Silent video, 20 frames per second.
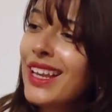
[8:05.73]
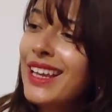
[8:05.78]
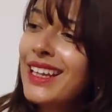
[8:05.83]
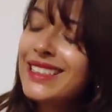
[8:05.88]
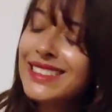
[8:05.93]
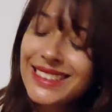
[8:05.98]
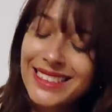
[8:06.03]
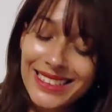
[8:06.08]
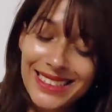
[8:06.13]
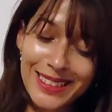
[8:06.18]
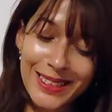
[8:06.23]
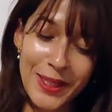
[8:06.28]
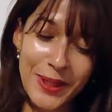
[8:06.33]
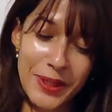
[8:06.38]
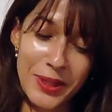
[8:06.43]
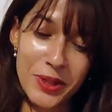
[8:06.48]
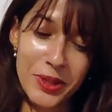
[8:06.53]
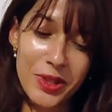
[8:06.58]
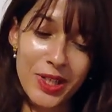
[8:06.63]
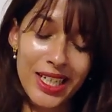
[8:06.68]
And
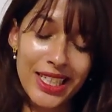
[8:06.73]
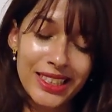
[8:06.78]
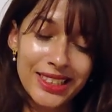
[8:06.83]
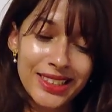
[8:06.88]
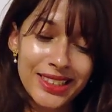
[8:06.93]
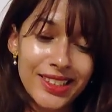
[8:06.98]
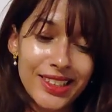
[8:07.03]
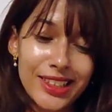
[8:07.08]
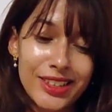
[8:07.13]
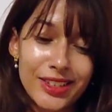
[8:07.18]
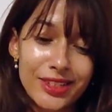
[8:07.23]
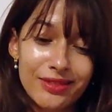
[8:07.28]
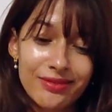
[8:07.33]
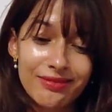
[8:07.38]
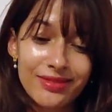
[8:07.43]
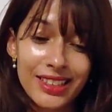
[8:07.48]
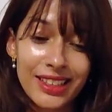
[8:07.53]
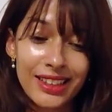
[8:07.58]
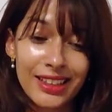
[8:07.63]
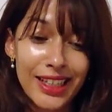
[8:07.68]
so, as you
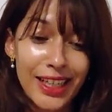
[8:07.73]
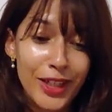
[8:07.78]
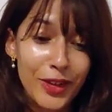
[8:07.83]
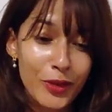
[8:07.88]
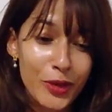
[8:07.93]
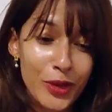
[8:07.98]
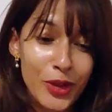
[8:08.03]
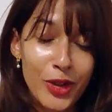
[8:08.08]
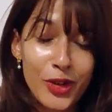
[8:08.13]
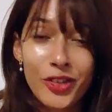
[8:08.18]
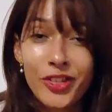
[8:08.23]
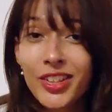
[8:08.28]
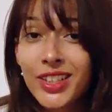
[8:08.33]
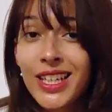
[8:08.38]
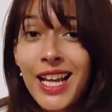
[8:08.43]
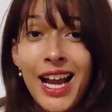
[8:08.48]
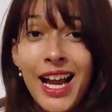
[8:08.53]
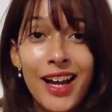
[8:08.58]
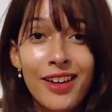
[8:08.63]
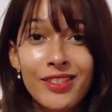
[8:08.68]
know, life would often
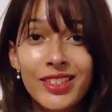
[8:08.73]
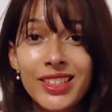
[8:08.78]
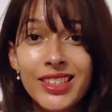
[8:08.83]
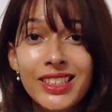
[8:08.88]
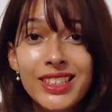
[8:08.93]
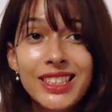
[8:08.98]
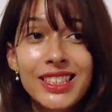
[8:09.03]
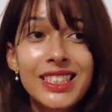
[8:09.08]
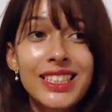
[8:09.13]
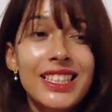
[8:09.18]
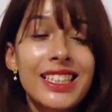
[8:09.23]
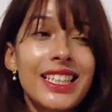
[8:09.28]
have it.